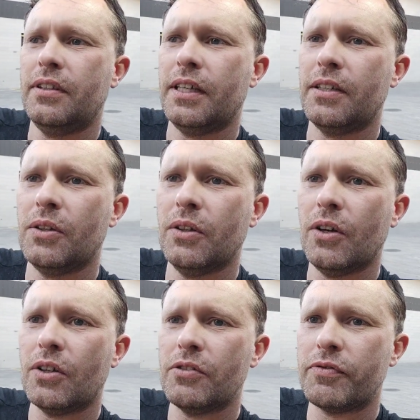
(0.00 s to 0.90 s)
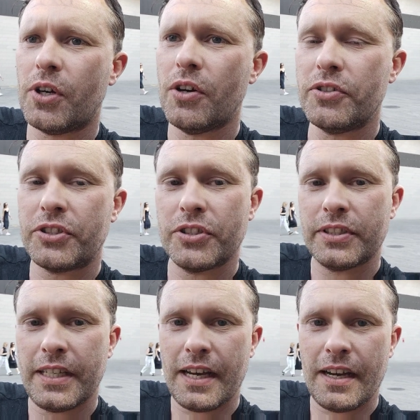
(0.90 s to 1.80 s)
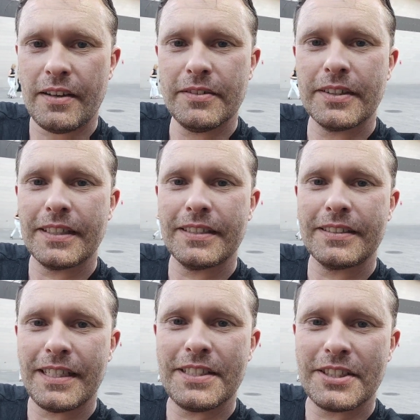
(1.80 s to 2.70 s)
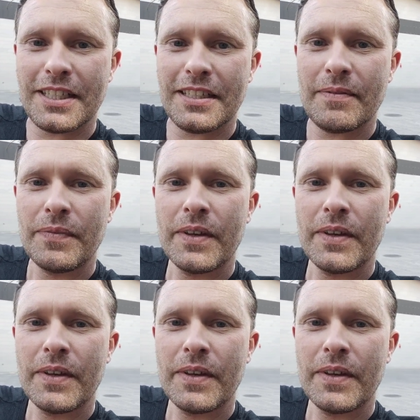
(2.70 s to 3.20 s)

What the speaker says: that a lot of coaches now that are teaching